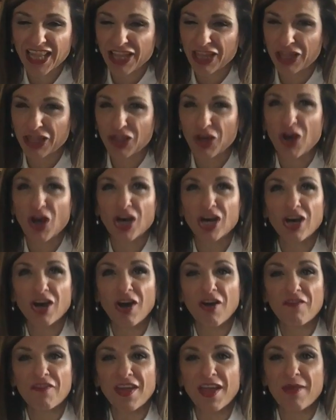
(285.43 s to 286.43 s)
The
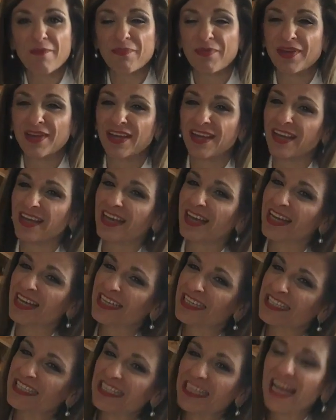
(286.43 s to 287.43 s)
thought of it, but
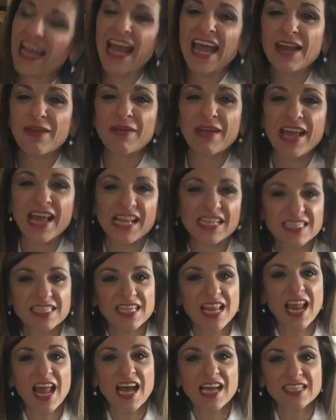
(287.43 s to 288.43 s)
anyway,
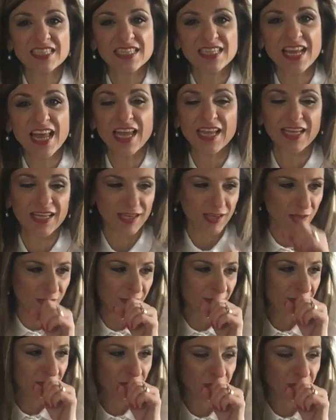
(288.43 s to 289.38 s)
it's the last night.